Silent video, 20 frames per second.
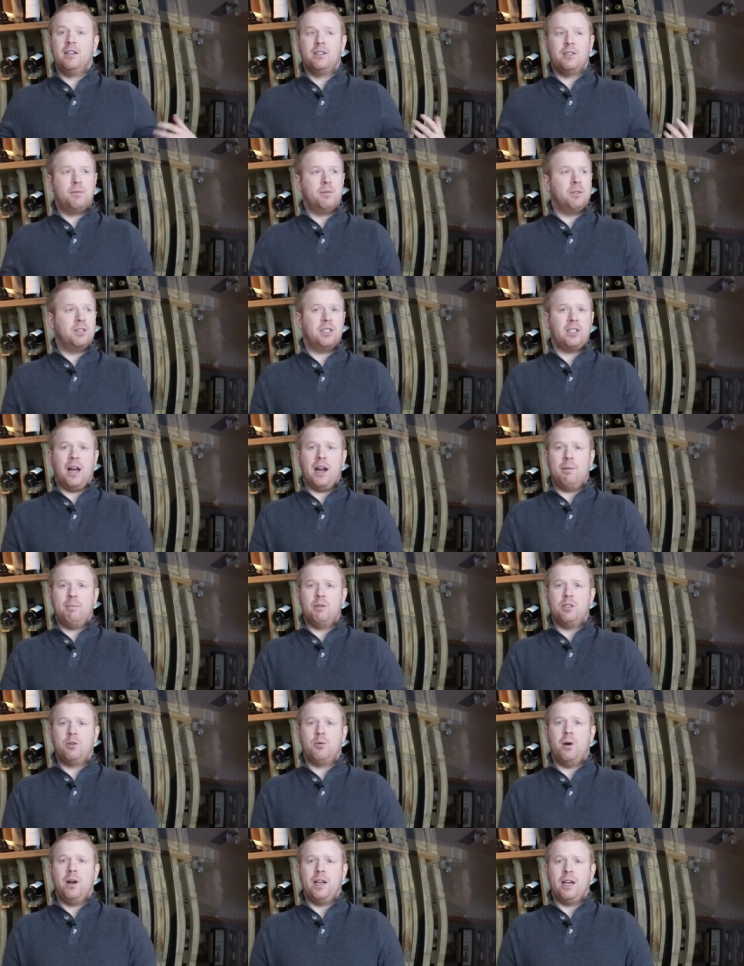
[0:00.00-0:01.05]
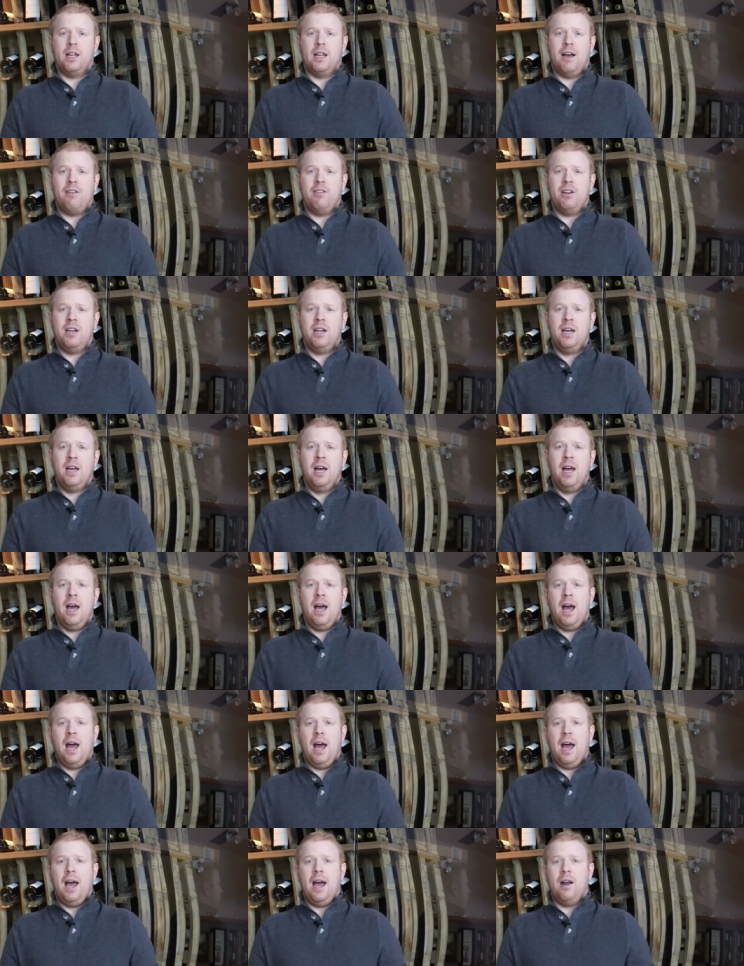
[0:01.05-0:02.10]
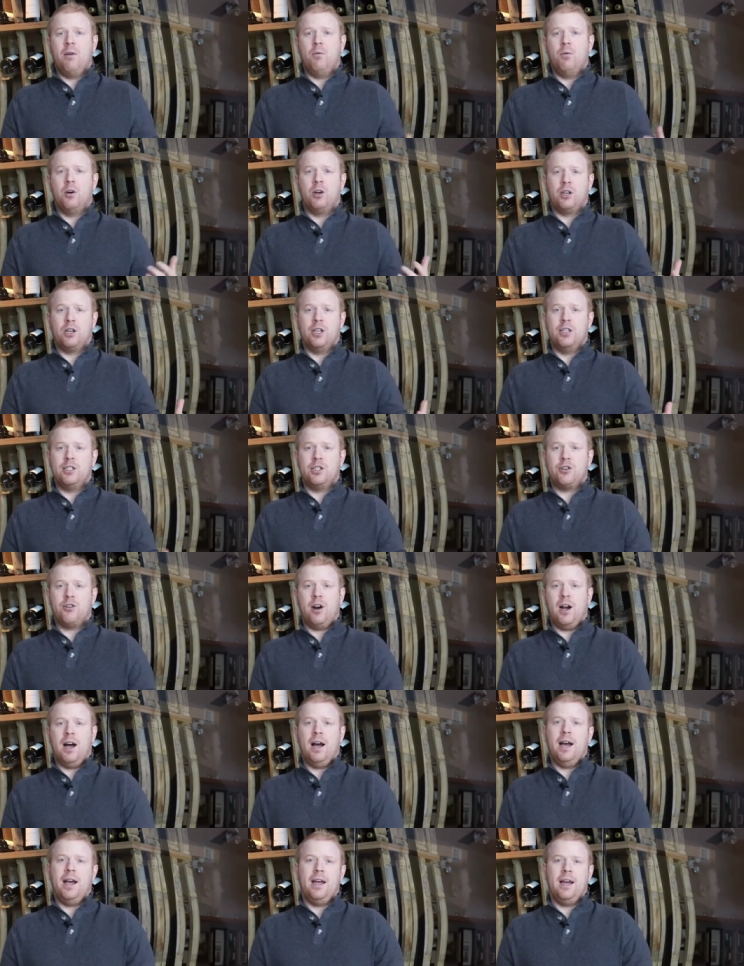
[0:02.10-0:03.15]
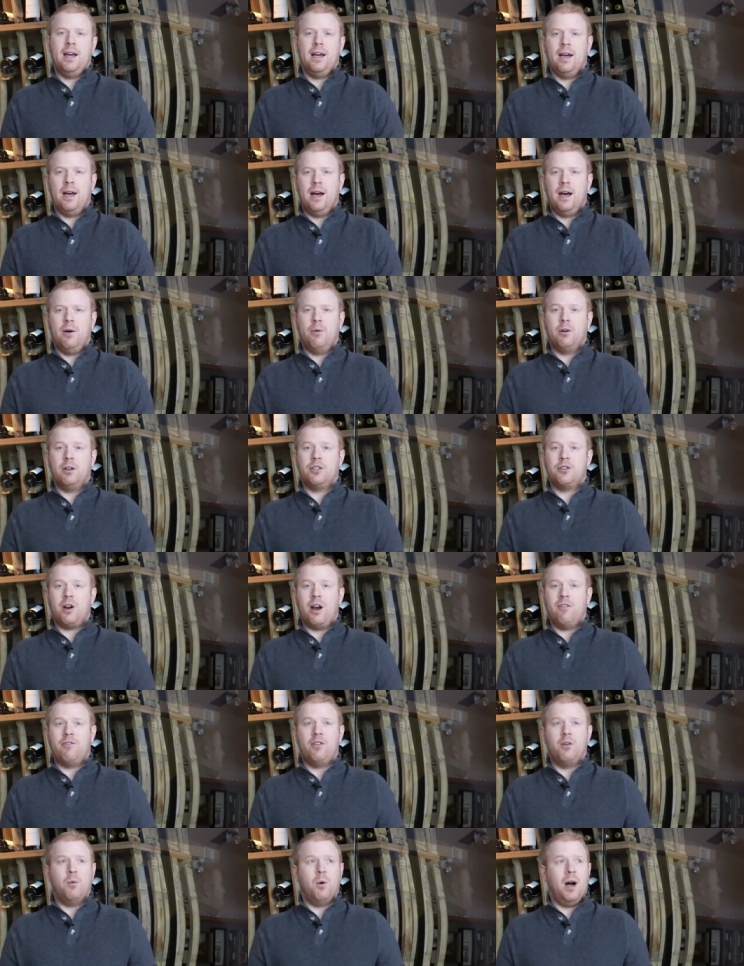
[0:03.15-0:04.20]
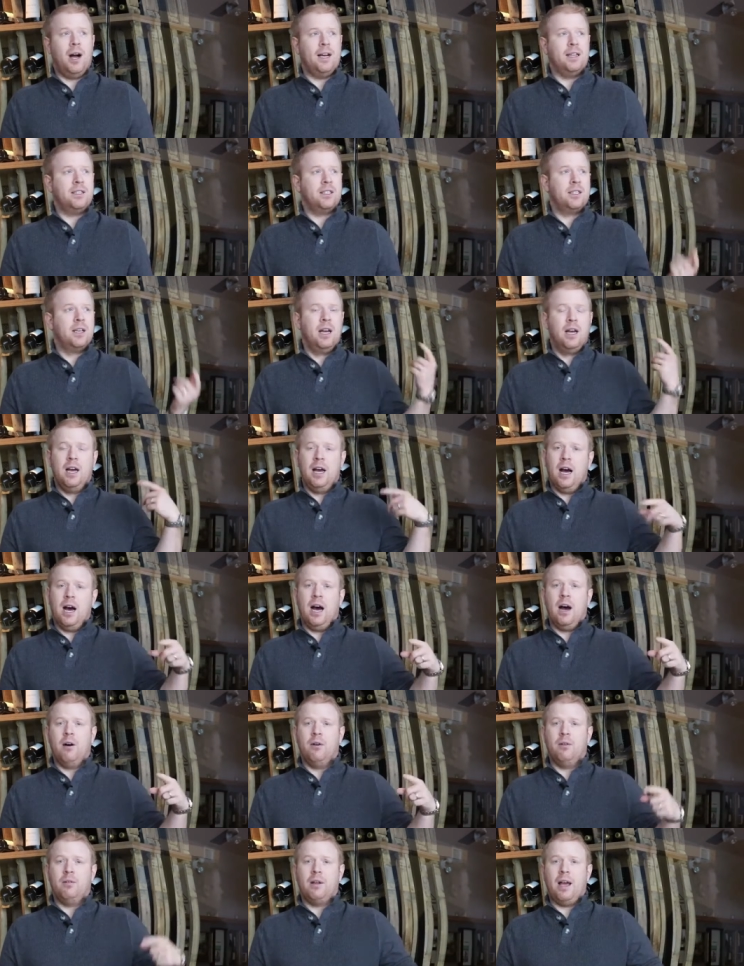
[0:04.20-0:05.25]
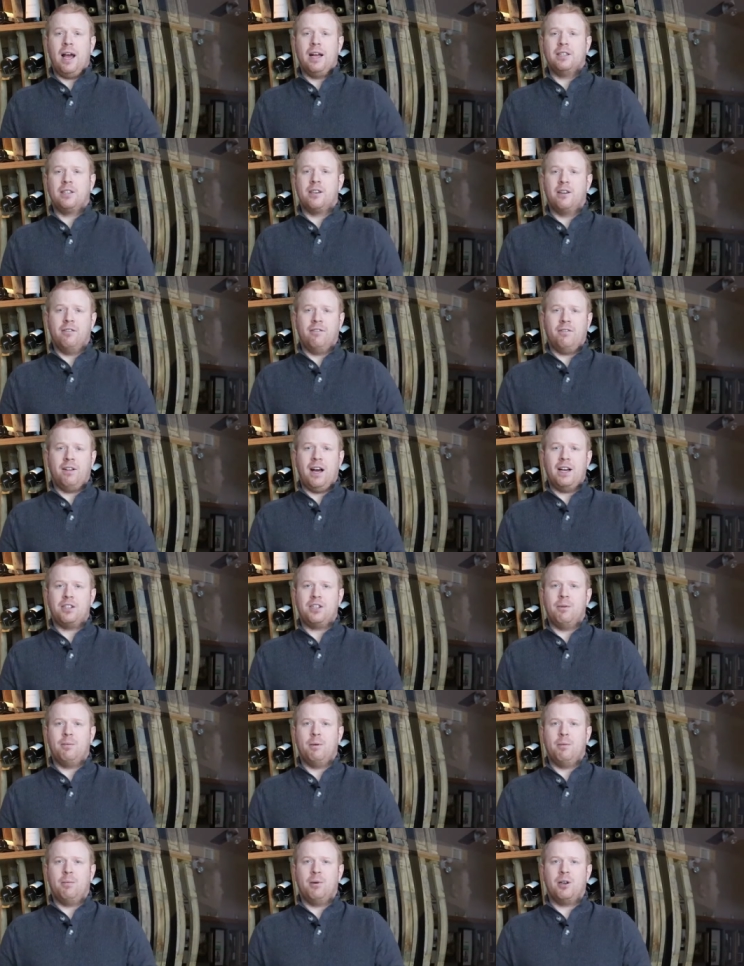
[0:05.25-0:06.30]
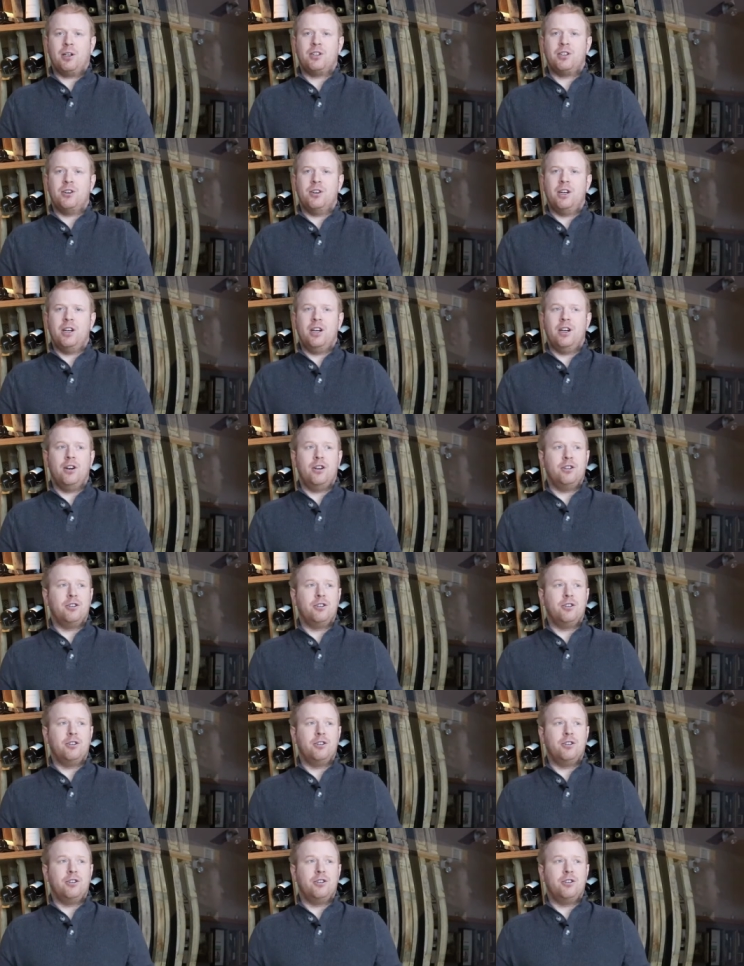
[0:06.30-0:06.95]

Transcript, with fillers: It's set up in 2011, and we're gonna try. Uh, we're gonna try a few wines. Uh, Anne's gonna flash up a picture here.